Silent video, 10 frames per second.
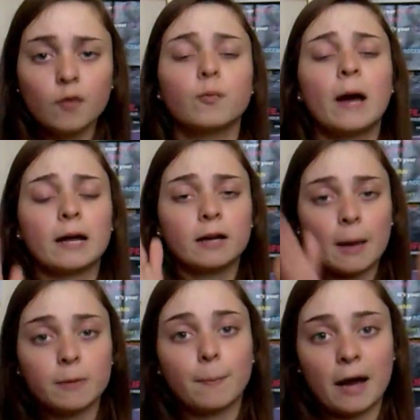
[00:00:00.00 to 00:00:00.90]
I've
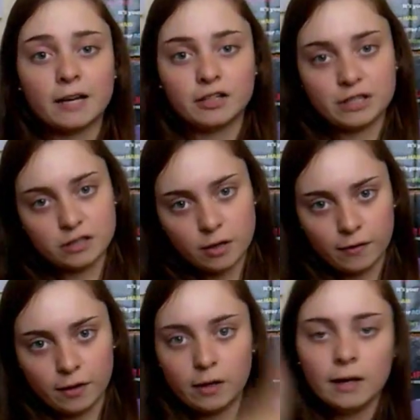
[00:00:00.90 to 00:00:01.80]
kept the packaging
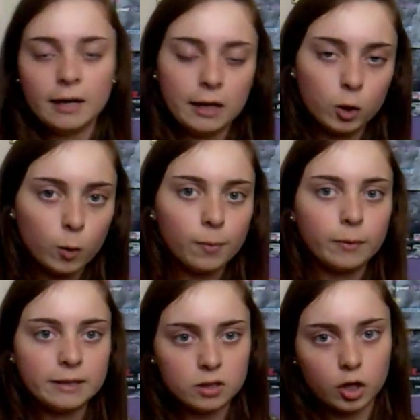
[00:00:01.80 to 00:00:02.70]
so that in a couple
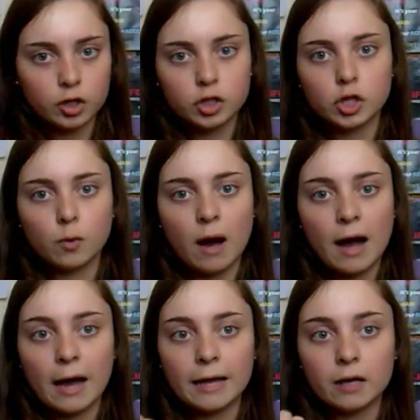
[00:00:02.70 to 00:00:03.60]
of weeks I can do
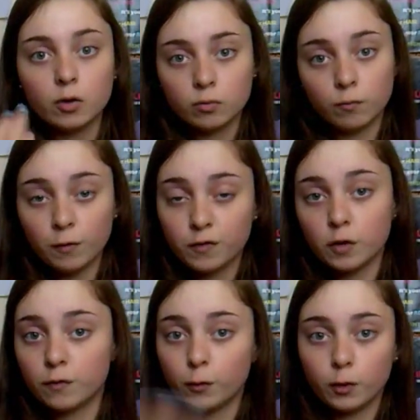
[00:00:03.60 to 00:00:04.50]
a
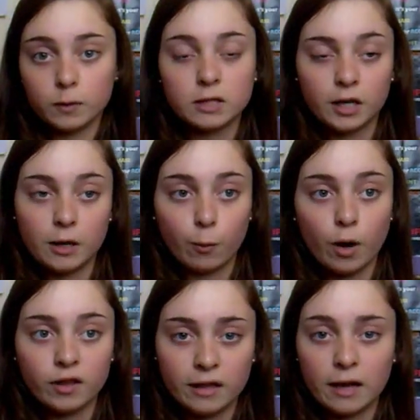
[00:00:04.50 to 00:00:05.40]
review for you and tell you
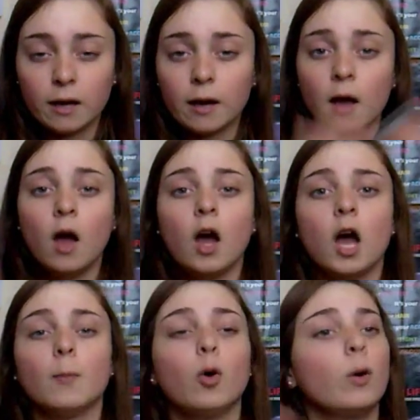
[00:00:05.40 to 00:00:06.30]
what I think.
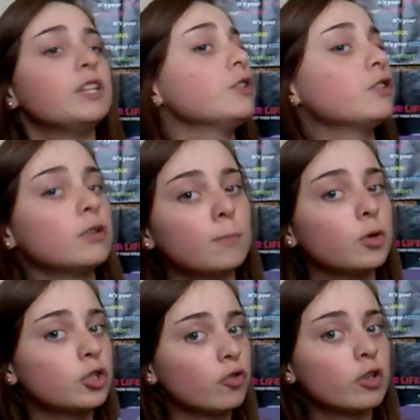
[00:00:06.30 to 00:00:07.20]
Always use the
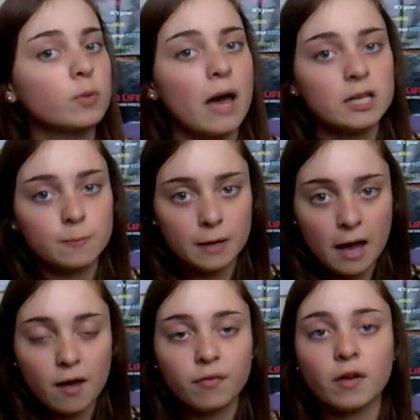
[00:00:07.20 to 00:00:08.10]
moisturiser with
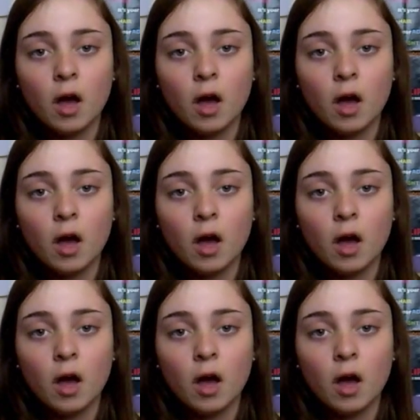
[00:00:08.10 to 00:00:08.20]
SPF.